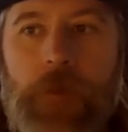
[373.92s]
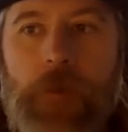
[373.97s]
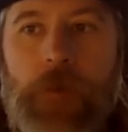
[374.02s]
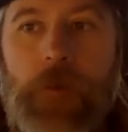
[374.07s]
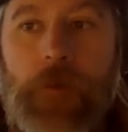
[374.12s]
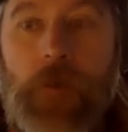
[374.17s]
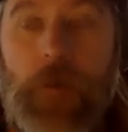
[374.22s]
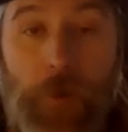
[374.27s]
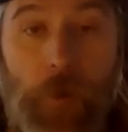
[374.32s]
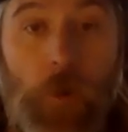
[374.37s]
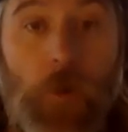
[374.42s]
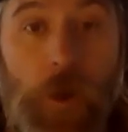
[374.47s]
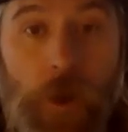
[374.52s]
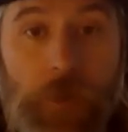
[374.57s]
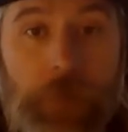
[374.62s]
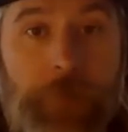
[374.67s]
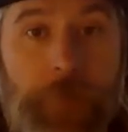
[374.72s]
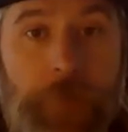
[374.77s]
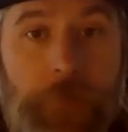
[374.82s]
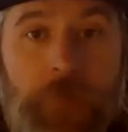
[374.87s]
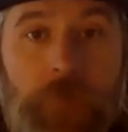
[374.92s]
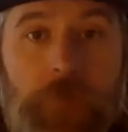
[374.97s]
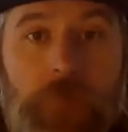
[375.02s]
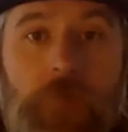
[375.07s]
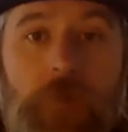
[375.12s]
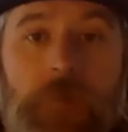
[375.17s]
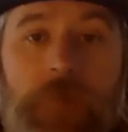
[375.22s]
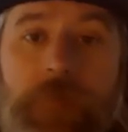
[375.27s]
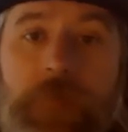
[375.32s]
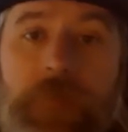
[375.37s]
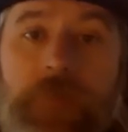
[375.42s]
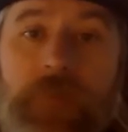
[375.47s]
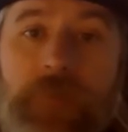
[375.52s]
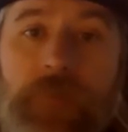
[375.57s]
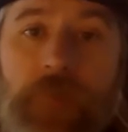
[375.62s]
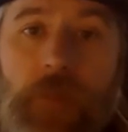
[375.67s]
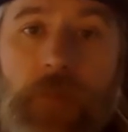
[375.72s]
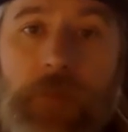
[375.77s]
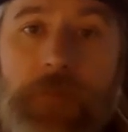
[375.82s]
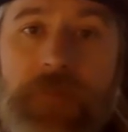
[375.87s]
or know of people who have
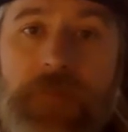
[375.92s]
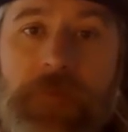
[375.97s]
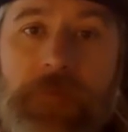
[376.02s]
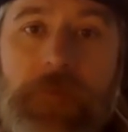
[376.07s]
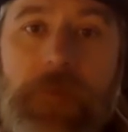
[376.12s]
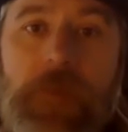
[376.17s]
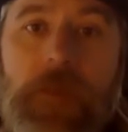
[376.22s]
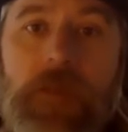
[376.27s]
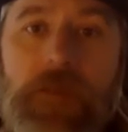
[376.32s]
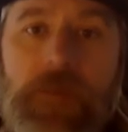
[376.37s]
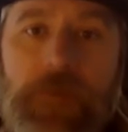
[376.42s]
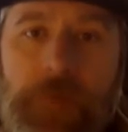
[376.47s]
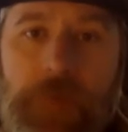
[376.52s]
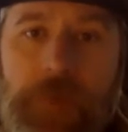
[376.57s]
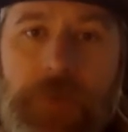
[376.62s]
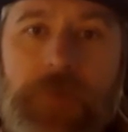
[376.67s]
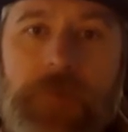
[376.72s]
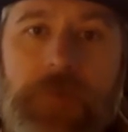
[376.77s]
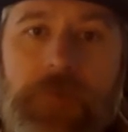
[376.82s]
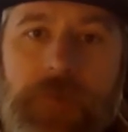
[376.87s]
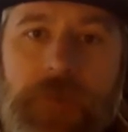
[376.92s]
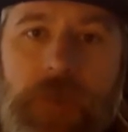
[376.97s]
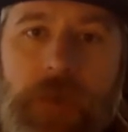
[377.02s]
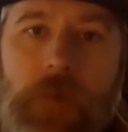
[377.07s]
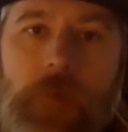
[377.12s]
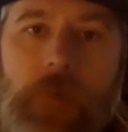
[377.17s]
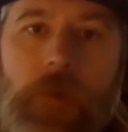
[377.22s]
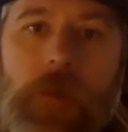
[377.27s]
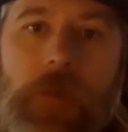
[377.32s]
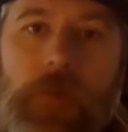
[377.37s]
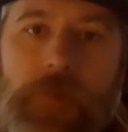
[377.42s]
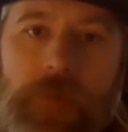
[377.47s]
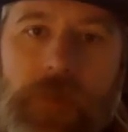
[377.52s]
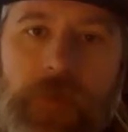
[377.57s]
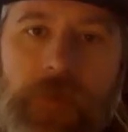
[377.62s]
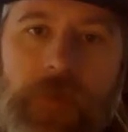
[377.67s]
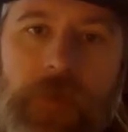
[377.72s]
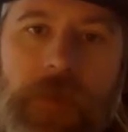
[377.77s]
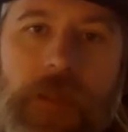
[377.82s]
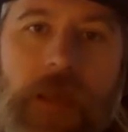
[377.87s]
developed some issues in and around
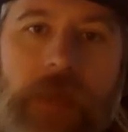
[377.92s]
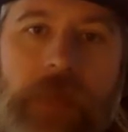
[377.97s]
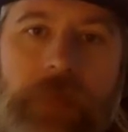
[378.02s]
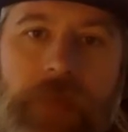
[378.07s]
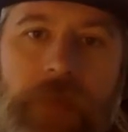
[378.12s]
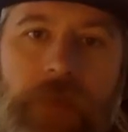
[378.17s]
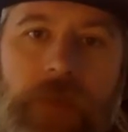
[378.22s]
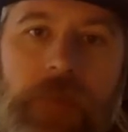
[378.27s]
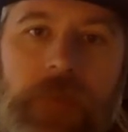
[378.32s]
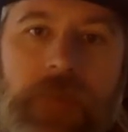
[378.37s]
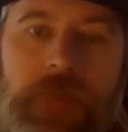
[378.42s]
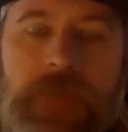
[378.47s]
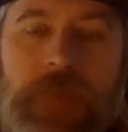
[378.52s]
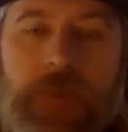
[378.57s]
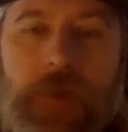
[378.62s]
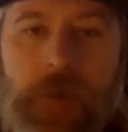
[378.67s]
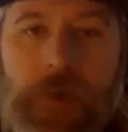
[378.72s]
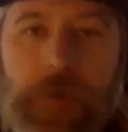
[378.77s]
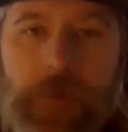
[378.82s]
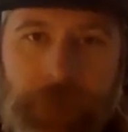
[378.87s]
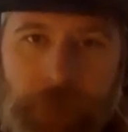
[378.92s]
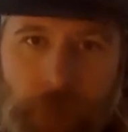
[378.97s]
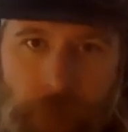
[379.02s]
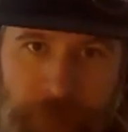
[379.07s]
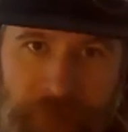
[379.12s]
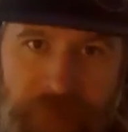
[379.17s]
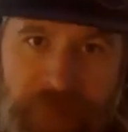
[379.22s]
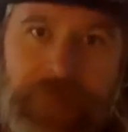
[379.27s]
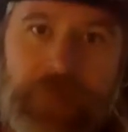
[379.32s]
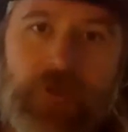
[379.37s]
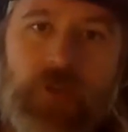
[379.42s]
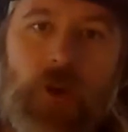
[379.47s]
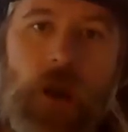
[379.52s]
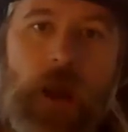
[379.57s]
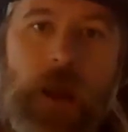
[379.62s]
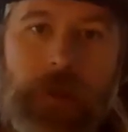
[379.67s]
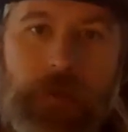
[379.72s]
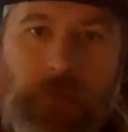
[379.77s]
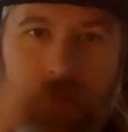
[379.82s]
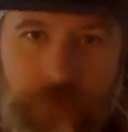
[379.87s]
the calf and Achilles area from
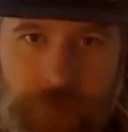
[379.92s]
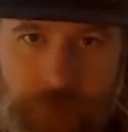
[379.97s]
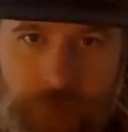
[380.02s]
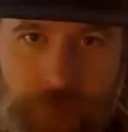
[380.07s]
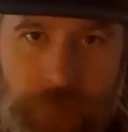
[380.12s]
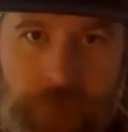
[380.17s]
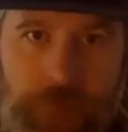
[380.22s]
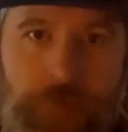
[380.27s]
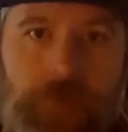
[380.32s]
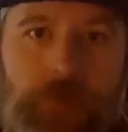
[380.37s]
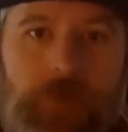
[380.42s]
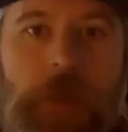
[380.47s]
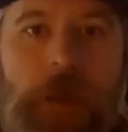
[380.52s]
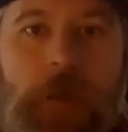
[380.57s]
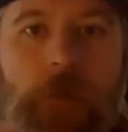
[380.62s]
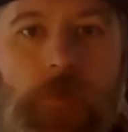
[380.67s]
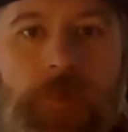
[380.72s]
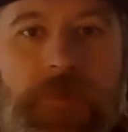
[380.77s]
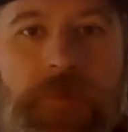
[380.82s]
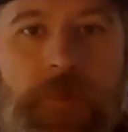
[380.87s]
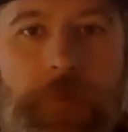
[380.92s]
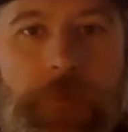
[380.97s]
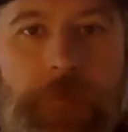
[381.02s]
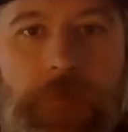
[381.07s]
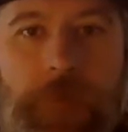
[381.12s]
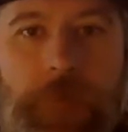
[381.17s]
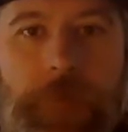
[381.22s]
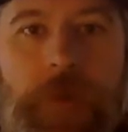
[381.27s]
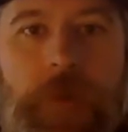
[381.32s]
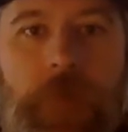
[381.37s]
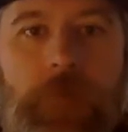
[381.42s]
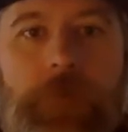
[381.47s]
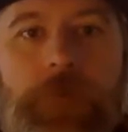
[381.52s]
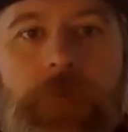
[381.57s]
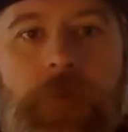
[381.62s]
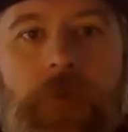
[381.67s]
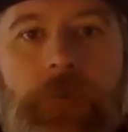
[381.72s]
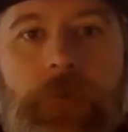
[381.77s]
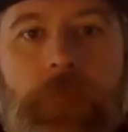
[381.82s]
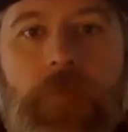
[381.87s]
trying to do that with the pedal
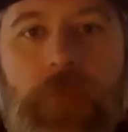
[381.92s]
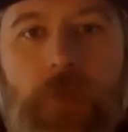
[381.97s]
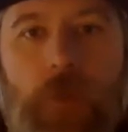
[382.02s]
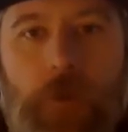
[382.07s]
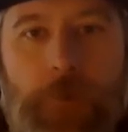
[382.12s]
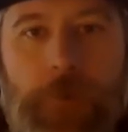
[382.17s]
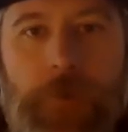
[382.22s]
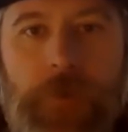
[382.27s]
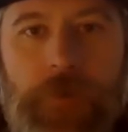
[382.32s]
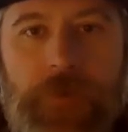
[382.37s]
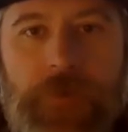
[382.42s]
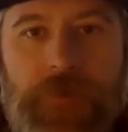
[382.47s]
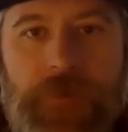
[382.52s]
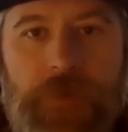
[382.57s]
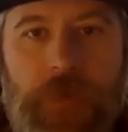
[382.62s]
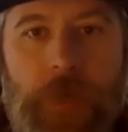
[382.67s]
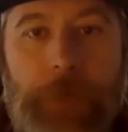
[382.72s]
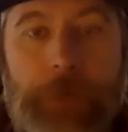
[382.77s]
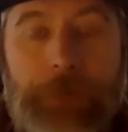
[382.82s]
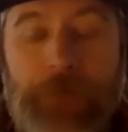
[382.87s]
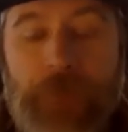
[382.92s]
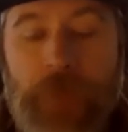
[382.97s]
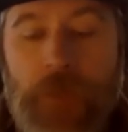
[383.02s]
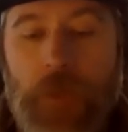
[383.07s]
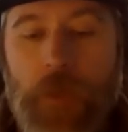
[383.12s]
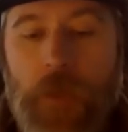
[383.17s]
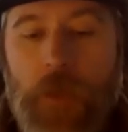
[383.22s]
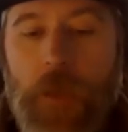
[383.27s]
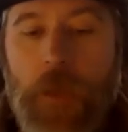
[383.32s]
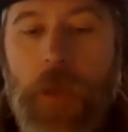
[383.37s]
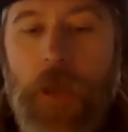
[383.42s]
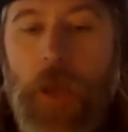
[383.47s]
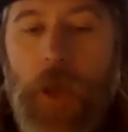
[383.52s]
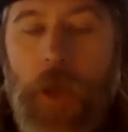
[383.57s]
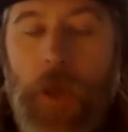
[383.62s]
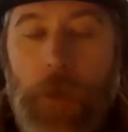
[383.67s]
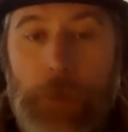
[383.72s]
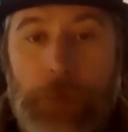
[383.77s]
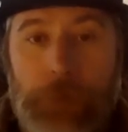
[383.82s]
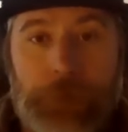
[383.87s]
for prolonged periods of
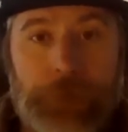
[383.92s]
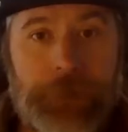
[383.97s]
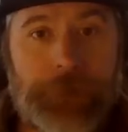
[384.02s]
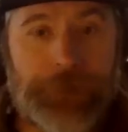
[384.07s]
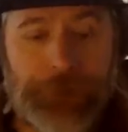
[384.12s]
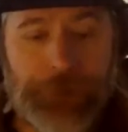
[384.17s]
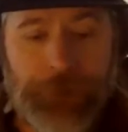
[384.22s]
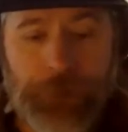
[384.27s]
time.